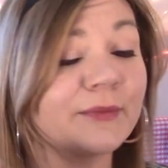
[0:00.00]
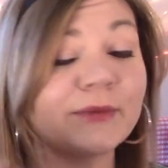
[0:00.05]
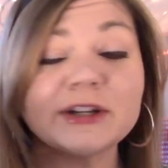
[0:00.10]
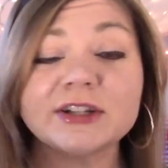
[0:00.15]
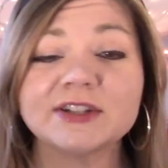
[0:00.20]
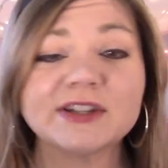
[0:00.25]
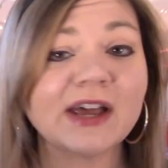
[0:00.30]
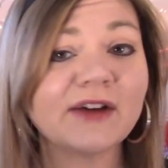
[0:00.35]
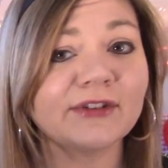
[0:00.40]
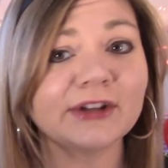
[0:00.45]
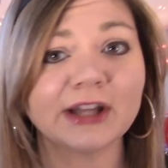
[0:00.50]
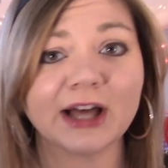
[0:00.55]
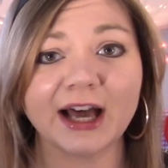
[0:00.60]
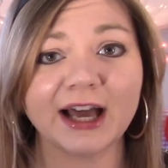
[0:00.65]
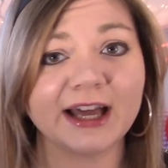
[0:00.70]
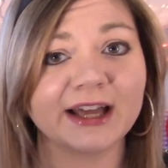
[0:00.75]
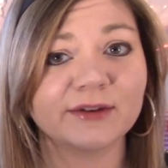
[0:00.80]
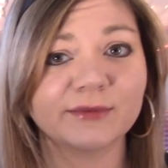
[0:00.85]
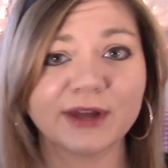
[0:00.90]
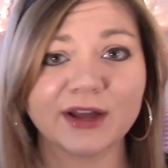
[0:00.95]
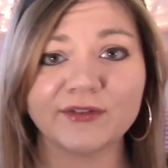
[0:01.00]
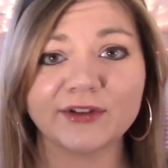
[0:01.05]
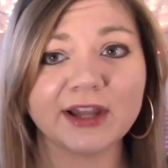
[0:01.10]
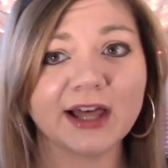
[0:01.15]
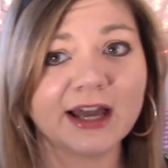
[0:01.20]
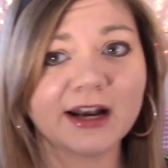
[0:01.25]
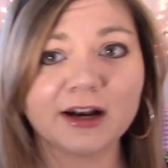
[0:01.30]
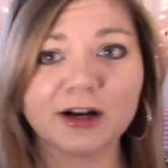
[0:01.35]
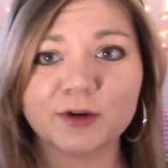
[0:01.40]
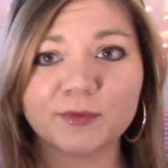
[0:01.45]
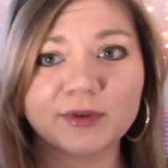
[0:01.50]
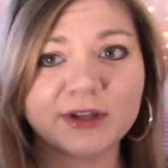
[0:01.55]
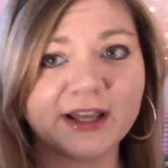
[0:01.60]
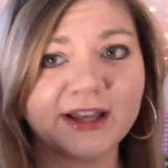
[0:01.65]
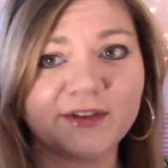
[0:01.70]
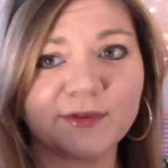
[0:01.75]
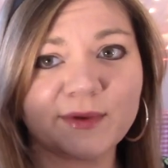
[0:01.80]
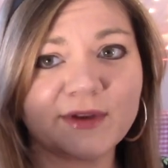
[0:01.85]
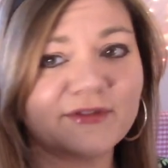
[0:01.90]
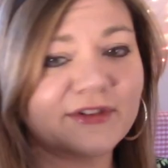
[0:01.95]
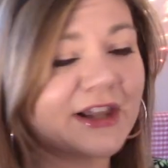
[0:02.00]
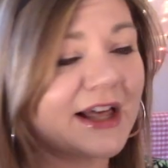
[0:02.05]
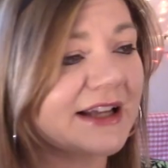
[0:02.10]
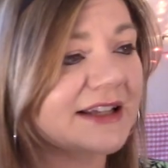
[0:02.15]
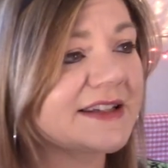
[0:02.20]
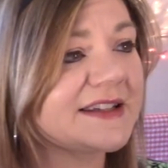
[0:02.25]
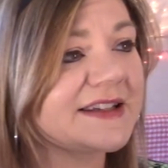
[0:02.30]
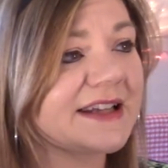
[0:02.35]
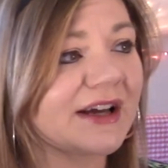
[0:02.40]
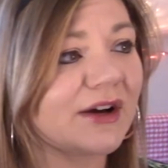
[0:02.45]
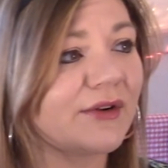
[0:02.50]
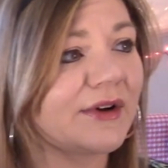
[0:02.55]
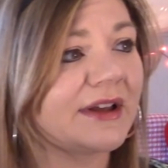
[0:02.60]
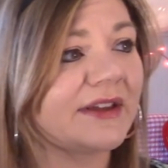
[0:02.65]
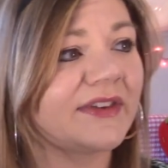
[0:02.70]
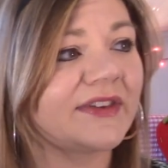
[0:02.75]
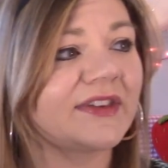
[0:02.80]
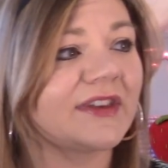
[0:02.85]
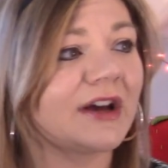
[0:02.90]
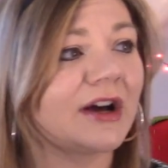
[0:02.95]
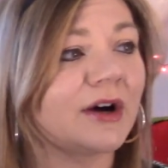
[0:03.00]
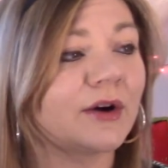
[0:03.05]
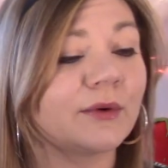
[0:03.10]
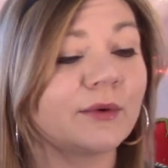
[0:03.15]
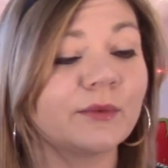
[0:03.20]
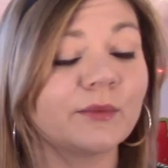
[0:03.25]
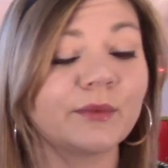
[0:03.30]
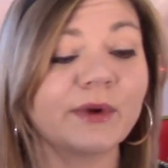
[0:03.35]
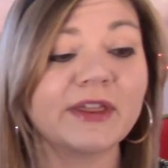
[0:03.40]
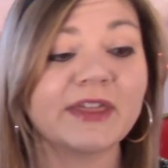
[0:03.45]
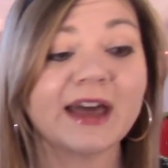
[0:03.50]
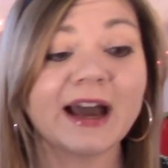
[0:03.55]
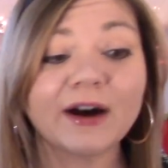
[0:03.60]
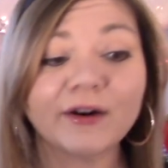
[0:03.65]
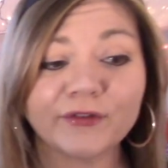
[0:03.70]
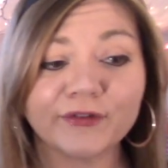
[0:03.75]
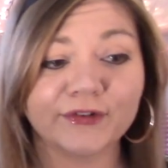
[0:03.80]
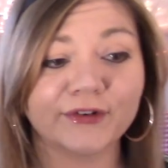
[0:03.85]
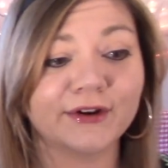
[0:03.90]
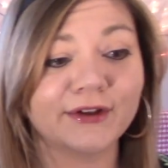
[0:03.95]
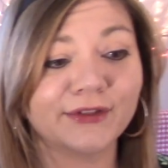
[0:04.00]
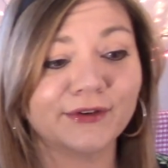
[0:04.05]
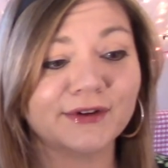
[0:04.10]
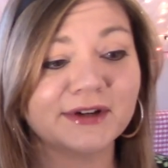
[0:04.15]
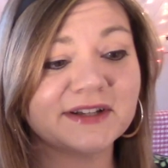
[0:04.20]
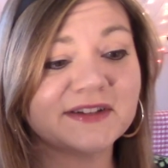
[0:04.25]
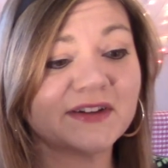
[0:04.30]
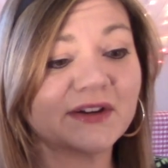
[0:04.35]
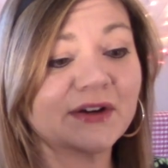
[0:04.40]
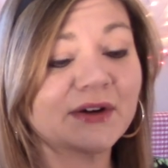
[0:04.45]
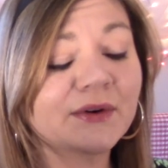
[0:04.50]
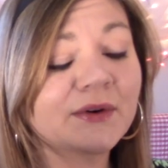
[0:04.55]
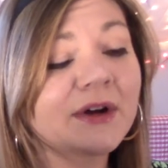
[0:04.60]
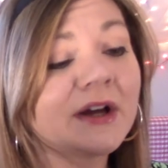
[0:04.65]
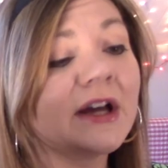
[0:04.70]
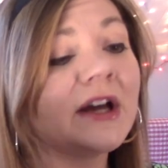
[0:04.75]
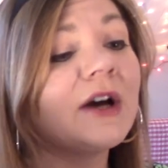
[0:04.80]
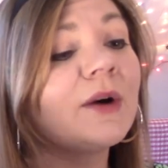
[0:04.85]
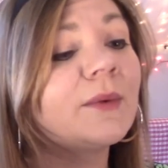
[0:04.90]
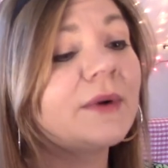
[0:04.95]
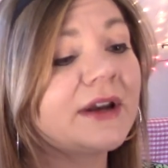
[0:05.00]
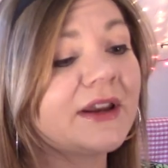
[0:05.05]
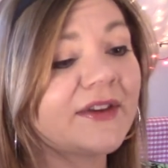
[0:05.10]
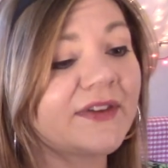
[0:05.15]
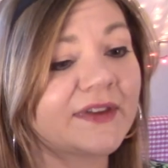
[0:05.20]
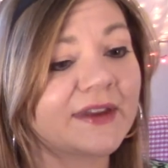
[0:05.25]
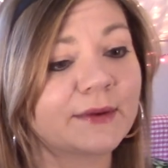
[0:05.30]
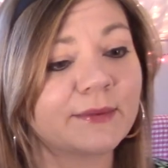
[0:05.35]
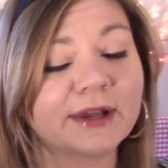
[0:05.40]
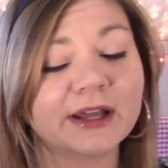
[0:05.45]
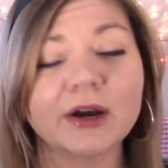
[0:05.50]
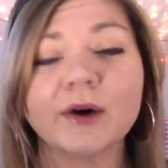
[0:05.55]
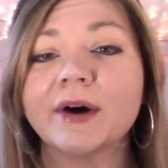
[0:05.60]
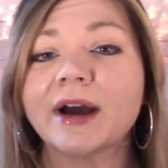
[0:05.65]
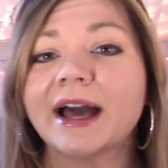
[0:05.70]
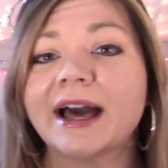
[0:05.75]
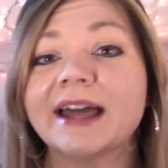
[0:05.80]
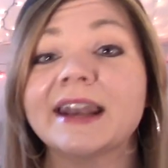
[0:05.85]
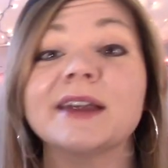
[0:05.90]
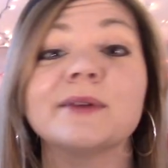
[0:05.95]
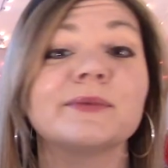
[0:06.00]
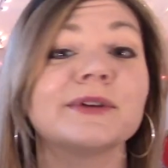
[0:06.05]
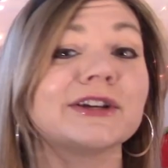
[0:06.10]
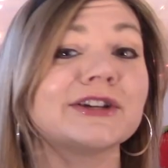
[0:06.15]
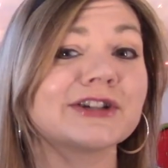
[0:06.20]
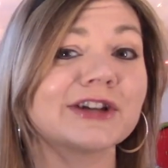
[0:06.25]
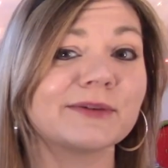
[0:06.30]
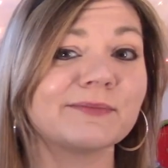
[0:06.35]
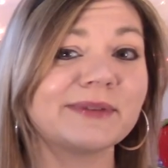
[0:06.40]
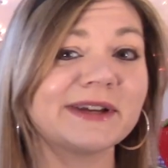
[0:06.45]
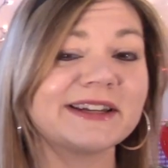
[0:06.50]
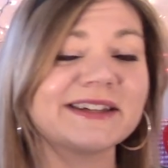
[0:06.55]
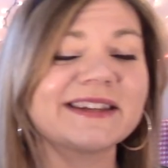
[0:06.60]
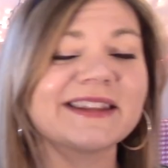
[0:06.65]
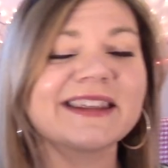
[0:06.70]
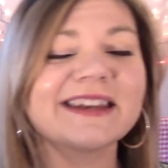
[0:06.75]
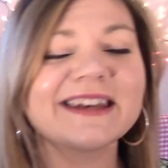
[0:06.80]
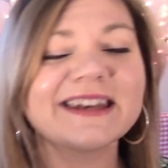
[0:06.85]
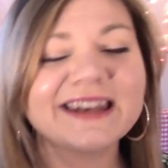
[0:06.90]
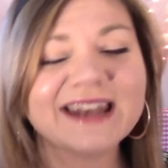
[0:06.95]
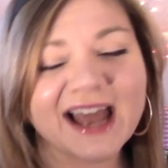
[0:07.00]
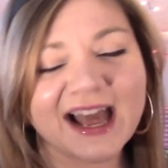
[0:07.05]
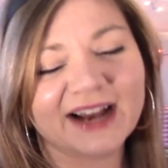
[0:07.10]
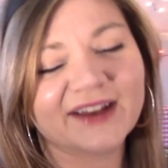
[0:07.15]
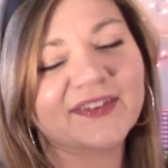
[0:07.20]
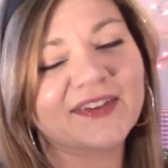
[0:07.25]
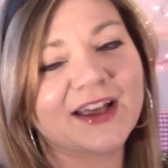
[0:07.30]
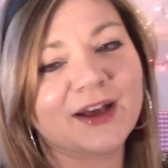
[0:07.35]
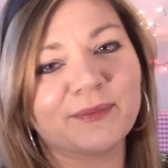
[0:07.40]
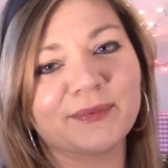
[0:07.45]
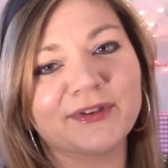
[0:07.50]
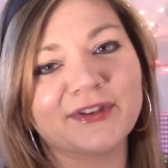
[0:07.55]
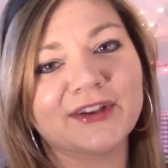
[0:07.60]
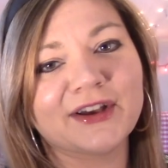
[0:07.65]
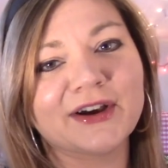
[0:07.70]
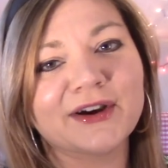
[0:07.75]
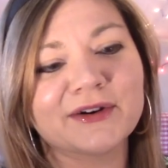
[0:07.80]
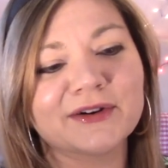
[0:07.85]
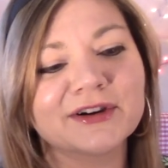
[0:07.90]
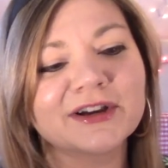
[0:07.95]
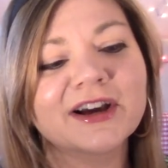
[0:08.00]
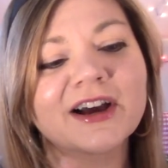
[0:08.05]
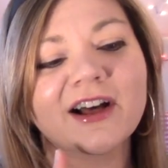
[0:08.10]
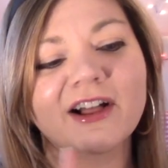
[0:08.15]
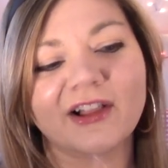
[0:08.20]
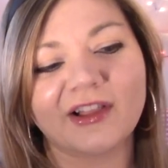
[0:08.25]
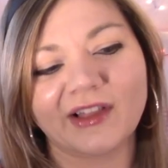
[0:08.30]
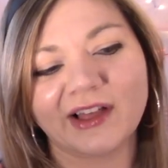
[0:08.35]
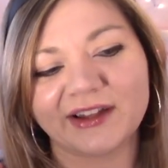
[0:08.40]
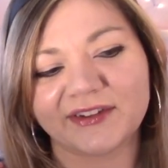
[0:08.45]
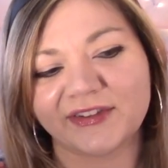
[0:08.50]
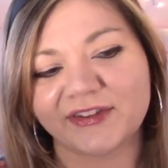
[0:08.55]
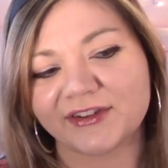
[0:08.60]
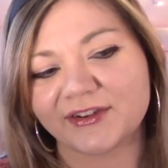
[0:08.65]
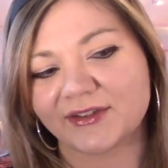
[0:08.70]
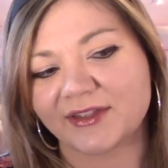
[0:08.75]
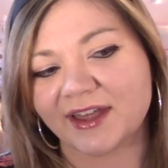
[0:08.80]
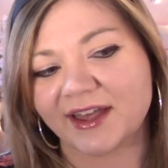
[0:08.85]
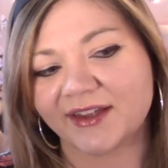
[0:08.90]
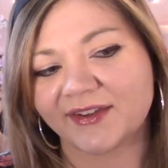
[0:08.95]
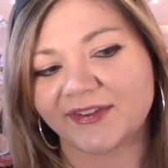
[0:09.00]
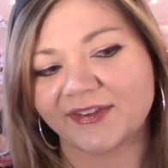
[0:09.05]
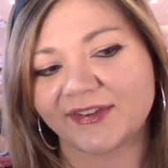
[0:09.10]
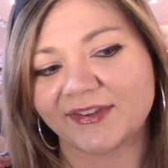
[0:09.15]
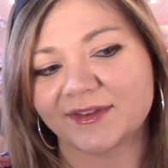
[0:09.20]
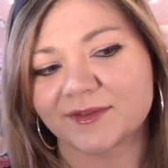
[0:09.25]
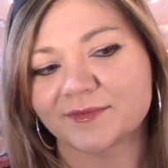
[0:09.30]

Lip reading: we just have a lot. We have a lot on our plates. We have a lot to deal with. So without further ado, what do you say we go ahead and we jump into the next episode? Let's do this.